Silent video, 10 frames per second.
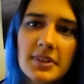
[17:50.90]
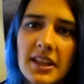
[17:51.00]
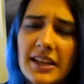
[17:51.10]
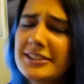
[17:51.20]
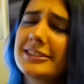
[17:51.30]

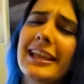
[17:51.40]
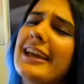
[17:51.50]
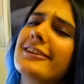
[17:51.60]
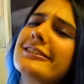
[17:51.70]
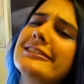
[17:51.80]
I just
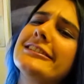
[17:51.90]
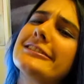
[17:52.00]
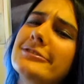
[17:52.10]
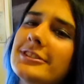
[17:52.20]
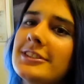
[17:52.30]
cannot eat.
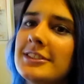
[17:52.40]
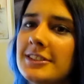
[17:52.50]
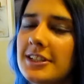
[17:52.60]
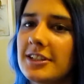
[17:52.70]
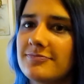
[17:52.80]

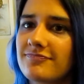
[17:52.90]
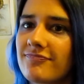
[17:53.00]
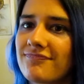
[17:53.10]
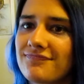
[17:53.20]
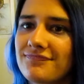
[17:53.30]

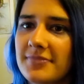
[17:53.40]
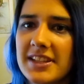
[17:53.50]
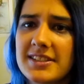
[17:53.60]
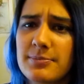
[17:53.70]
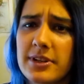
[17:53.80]

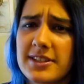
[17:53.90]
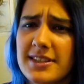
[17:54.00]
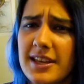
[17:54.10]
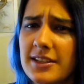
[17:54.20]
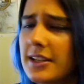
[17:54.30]
It's pretty
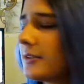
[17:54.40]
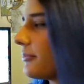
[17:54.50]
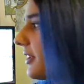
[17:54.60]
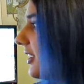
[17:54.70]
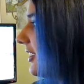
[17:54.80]
sad.
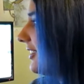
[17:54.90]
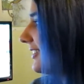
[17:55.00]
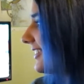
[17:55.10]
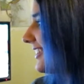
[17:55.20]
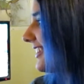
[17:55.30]
But
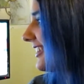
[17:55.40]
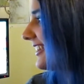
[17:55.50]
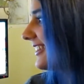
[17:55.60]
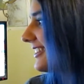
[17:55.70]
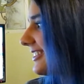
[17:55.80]

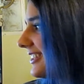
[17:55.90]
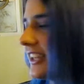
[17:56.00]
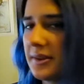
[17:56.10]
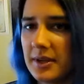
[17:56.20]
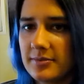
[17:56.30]

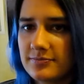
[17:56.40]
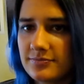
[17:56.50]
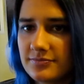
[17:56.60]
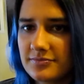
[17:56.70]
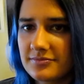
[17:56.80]
anyway,
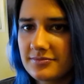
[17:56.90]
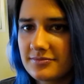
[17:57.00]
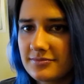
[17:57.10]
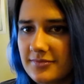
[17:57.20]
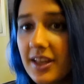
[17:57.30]

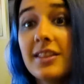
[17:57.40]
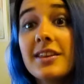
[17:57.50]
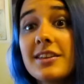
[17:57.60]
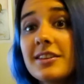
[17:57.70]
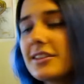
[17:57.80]
Ellie.